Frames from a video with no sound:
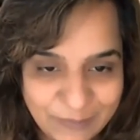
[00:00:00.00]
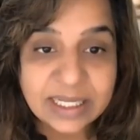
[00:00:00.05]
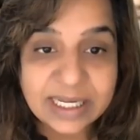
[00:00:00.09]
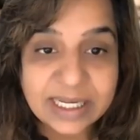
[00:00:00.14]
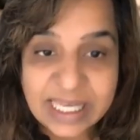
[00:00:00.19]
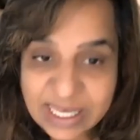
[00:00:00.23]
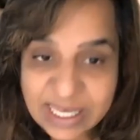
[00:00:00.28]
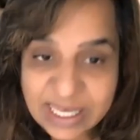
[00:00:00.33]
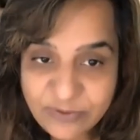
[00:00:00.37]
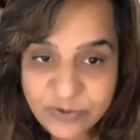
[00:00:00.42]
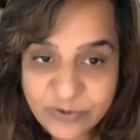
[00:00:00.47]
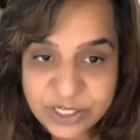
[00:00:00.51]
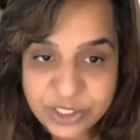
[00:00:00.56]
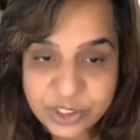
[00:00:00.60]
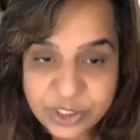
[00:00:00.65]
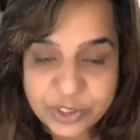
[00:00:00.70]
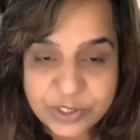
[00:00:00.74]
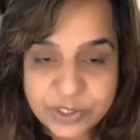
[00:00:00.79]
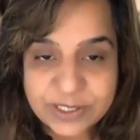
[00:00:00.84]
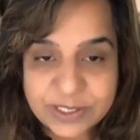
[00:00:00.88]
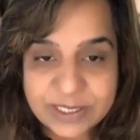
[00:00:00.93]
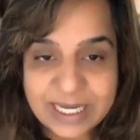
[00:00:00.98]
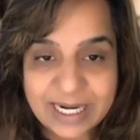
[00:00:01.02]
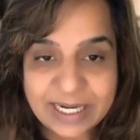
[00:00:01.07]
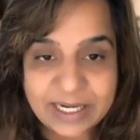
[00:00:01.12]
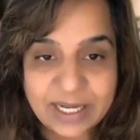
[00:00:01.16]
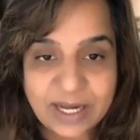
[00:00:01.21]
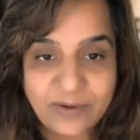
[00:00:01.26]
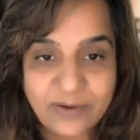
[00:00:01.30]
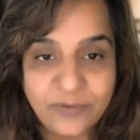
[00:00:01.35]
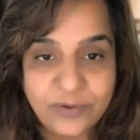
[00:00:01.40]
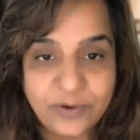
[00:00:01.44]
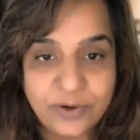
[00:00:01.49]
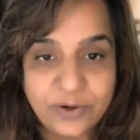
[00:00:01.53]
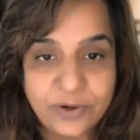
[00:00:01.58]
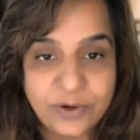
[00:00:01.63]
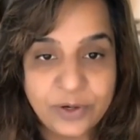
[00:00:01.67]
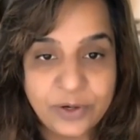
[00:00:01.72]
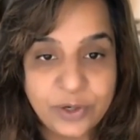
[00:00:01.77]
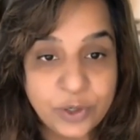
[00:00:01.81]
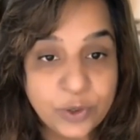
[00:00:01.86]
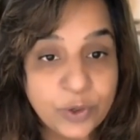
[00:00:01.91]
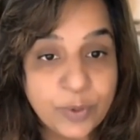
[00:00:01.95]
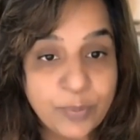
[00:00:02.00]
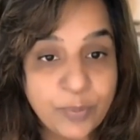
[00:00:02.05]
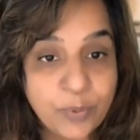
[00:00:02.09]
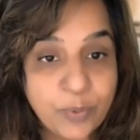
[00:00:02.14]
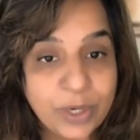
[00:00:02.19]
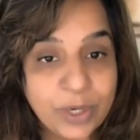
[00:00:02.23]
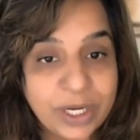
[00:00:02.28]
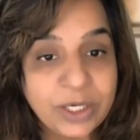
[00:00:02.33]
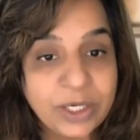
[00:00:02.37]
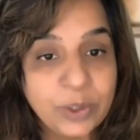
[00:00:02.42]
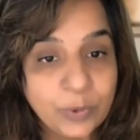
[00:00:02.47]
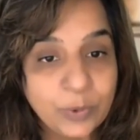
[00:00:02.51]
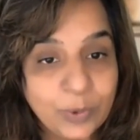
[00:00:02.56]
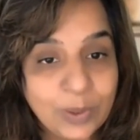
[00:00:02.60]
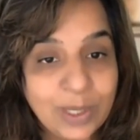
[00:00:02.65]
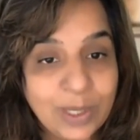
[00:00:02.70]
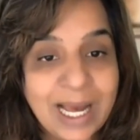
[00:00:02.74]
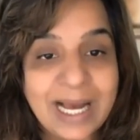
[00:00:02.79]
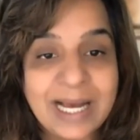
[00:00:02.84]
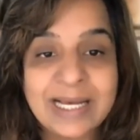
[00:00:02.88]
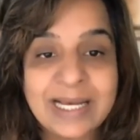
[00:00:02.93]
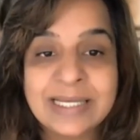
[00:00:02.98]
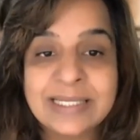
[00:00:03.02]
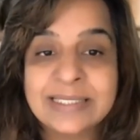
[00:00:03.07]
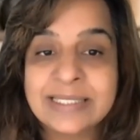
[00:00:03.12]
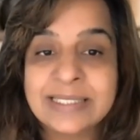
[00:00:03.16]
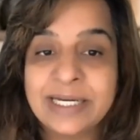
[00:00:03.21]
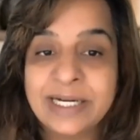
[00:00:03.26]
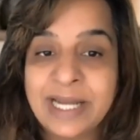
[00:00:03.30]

The key features that our new reporting tool has,